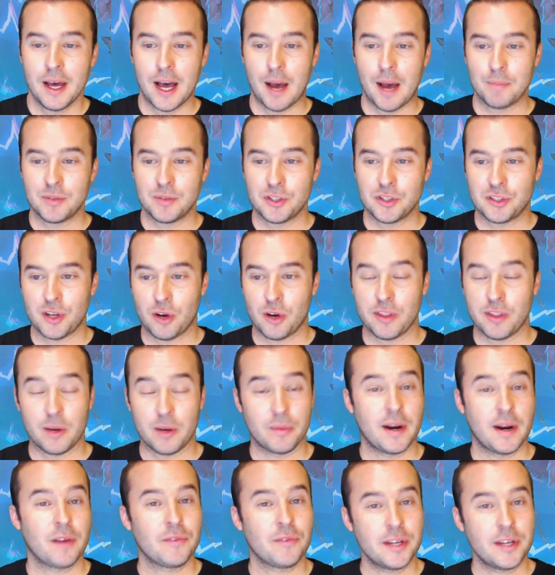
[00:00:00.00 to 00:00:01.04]
Just know that when
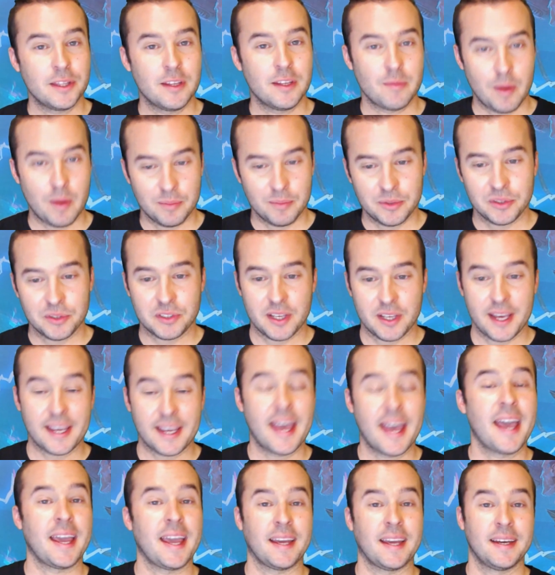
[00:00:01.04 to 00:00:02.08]
I read them, I'm just saying,
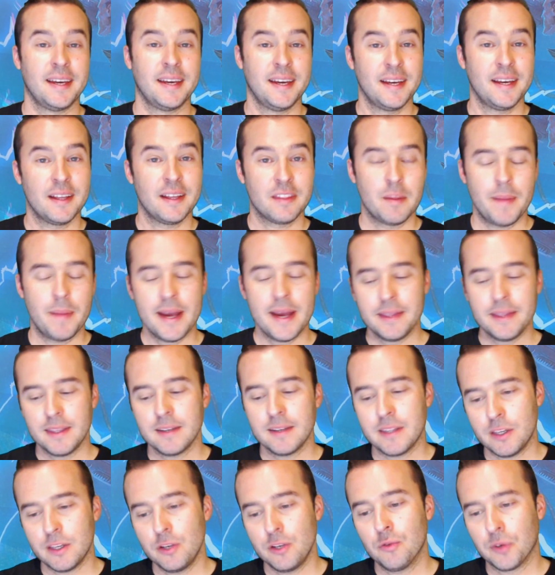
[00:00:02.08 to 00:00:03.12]
hey, the main thing
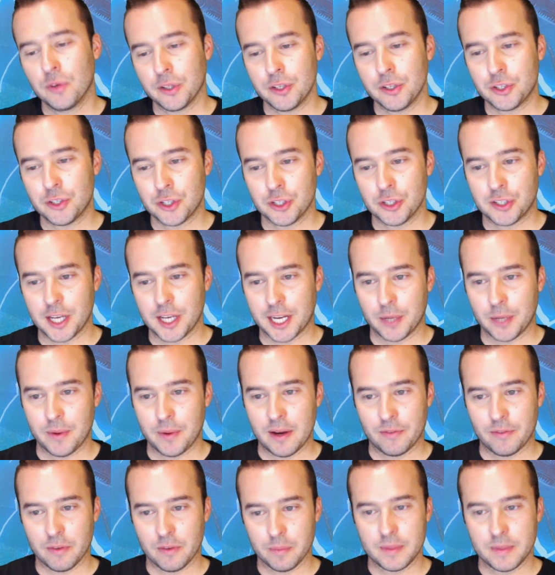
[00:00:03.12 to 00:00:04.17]
that you really should take away
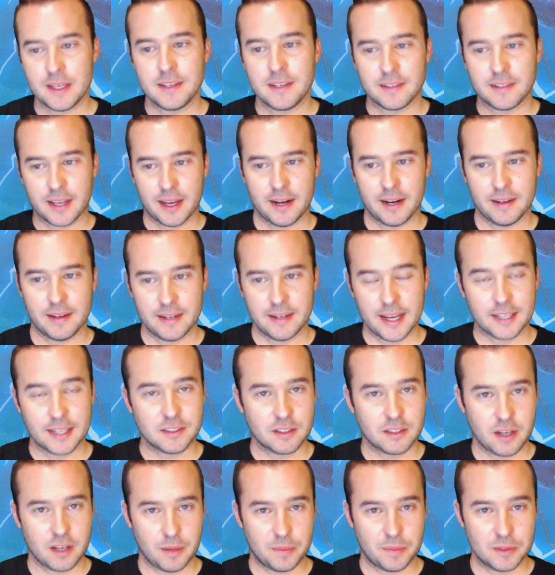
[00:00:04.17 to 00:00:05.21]
from these kind of next
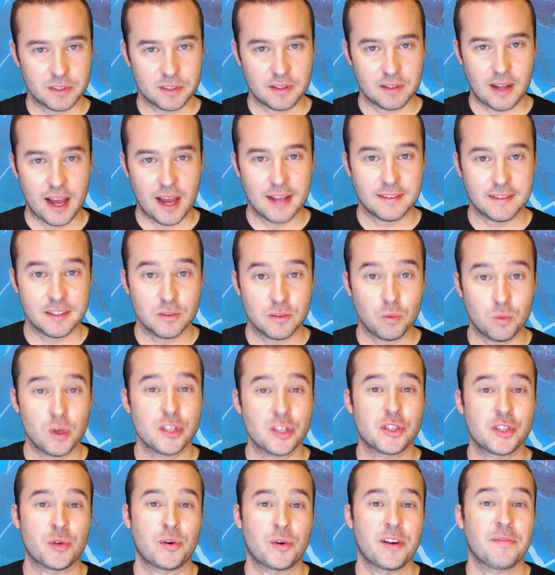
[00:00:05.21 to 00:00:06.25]
couple slides is what
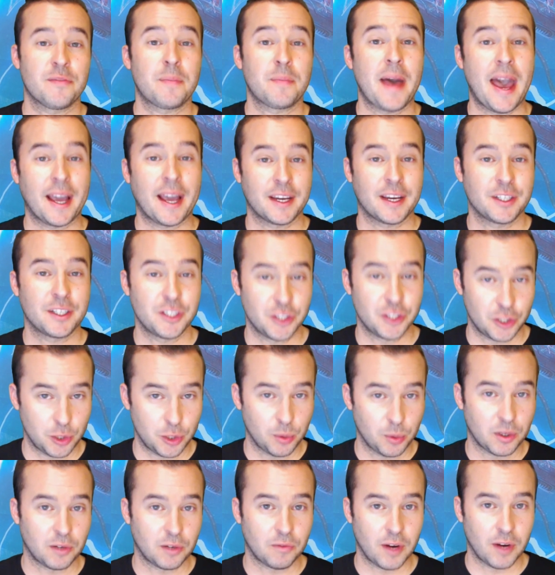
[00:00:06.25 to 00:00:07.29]
sort of packages you
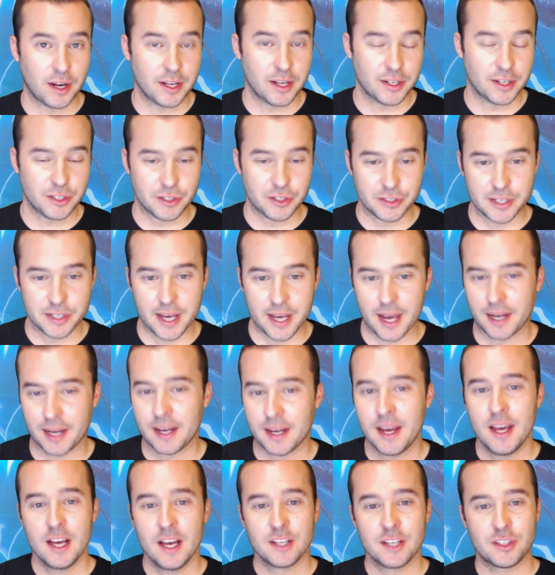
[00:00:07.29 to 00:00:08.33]
want to run in your deck.
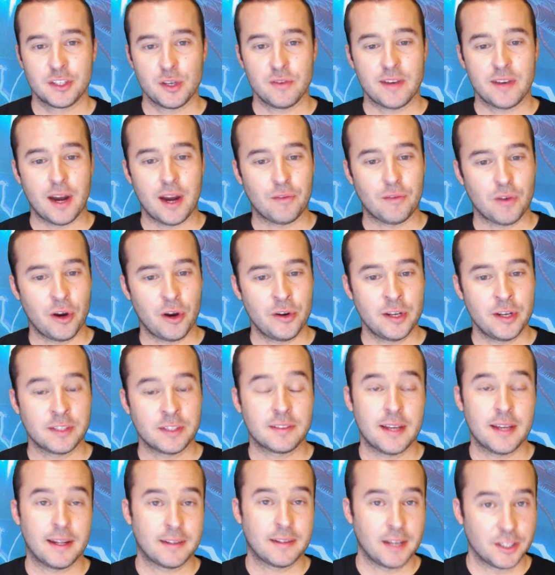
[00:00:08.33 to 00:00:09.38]
So you've got Ronus,
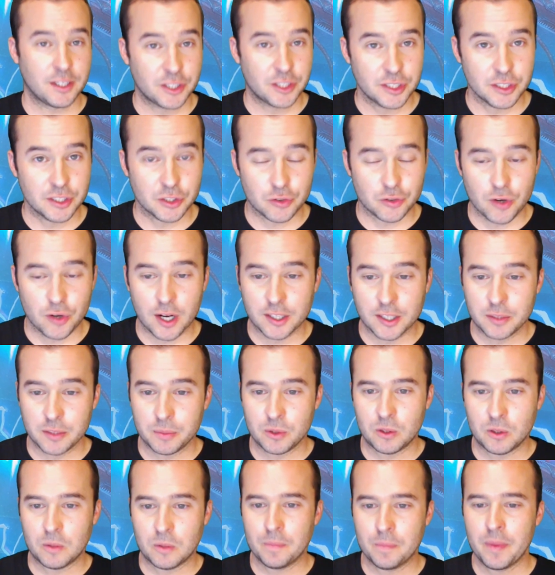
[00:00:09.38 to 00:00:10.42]
Death Touch,
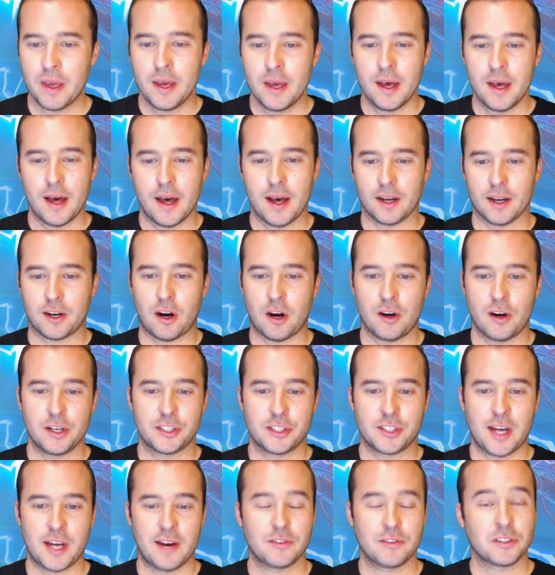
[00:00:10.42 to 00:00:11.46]
Indestructible. Carnage
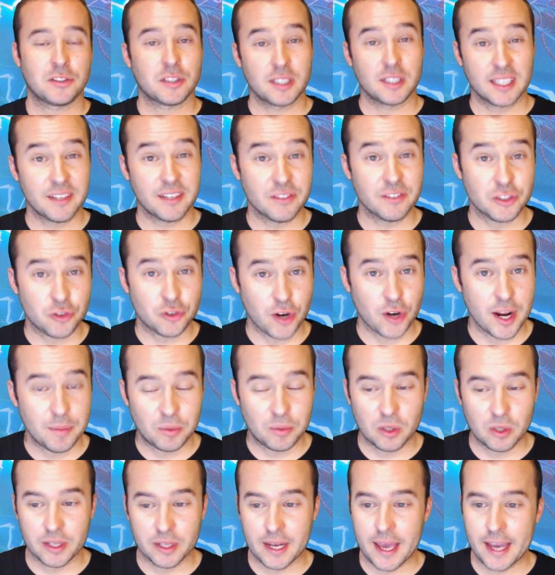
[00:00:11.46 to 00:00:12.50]
Tyrant is going to give us
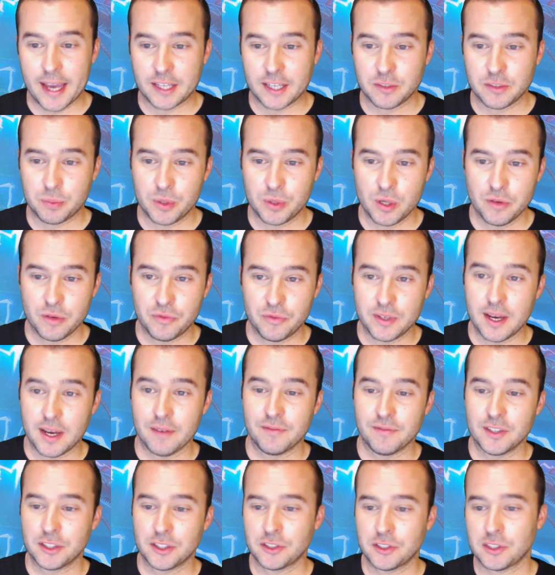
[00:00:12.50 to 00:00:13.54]
Trample and Hexproof. You got
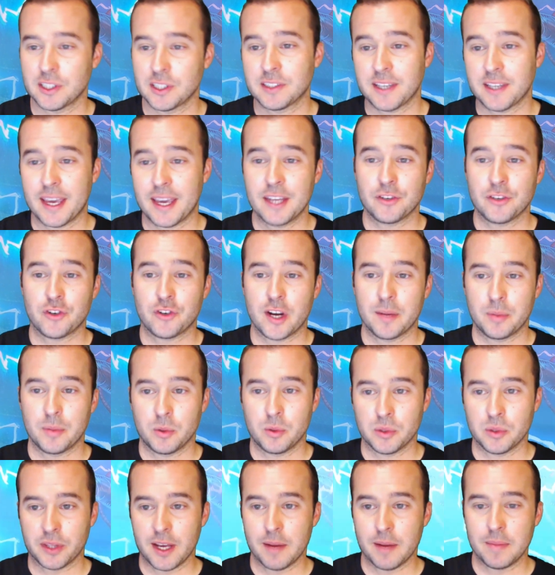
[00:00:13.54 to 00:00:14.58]
Vigilance and Trample
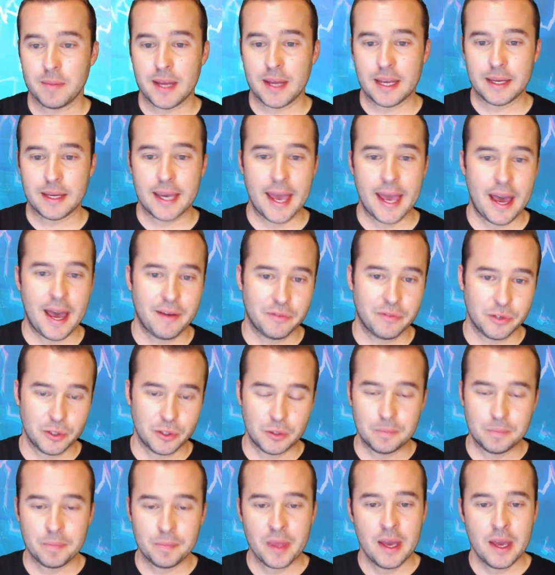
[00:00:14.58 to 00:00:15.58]
with Unnamed Kavu.